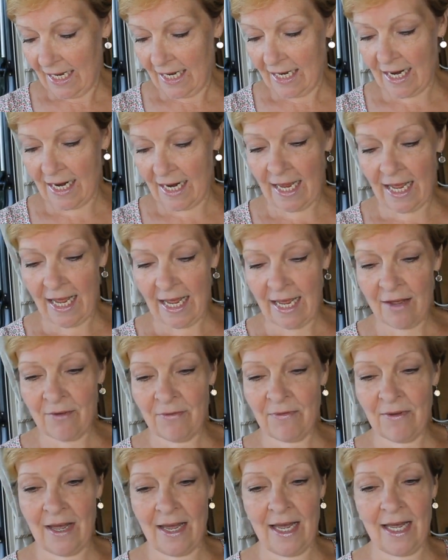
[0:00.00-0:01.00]
and I
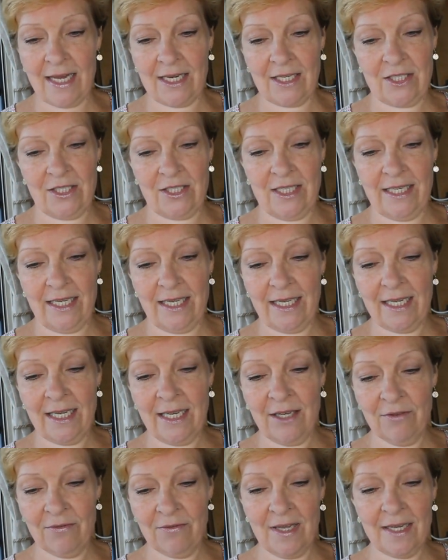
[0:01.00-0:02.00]
have
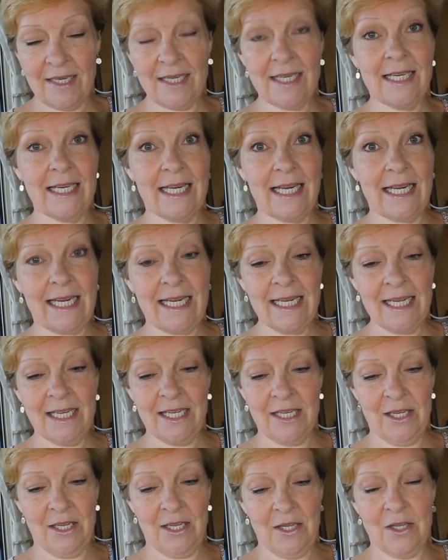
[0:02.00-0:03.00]
actually finally
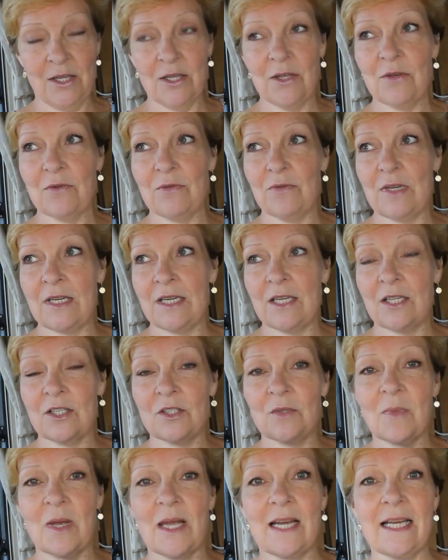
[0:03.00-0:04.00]

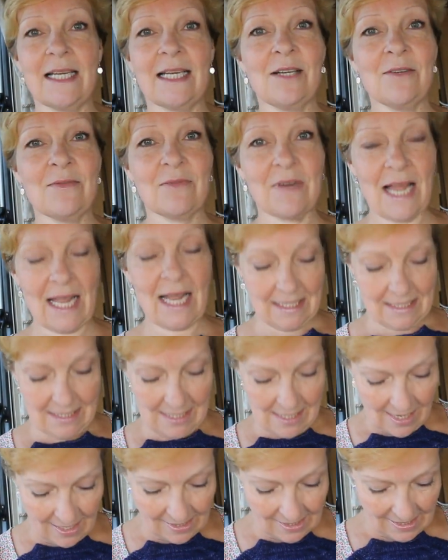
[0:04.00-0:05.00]
finished my little
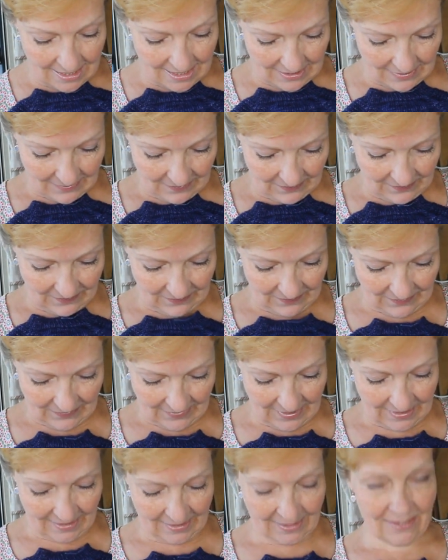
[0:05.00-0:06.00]
flax light.
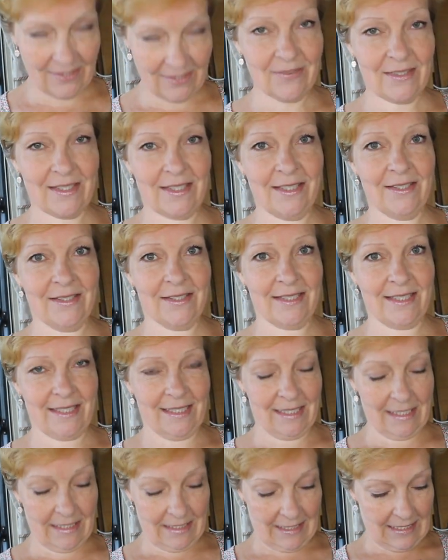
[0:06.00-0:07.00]
It's so cute.
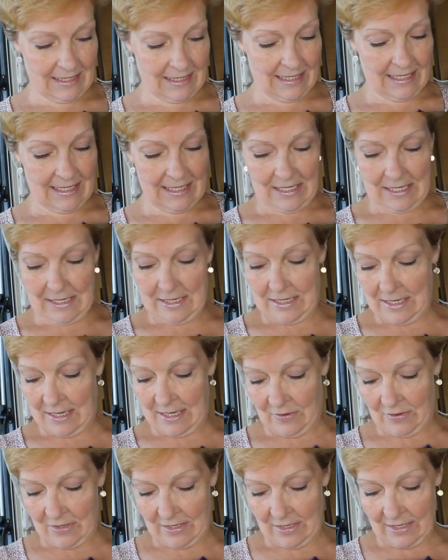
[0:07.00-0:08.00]

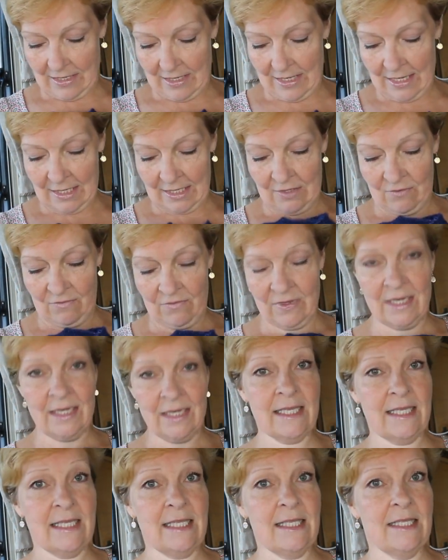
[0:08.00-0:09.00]
Now, it's a
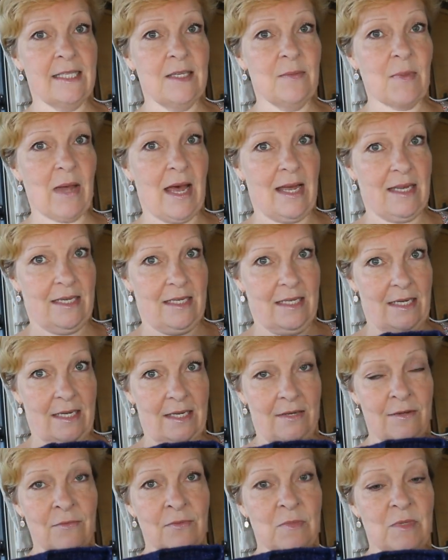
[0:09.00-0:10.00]
really easy
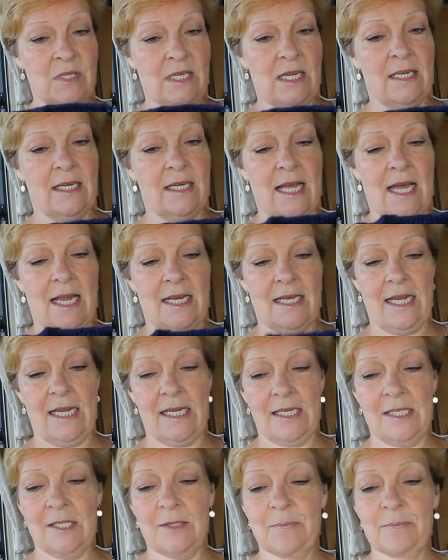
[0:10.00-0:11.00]
pattern from Tin Can
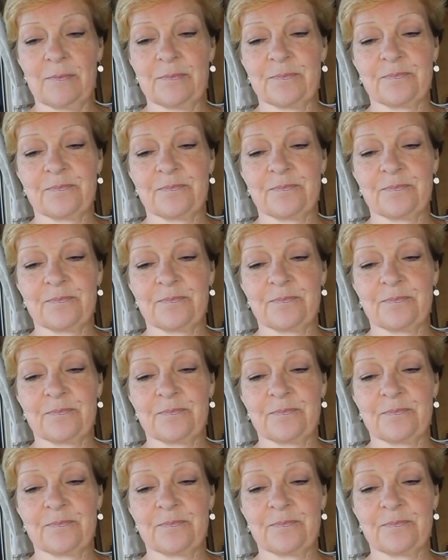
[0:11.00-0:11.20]
Knits,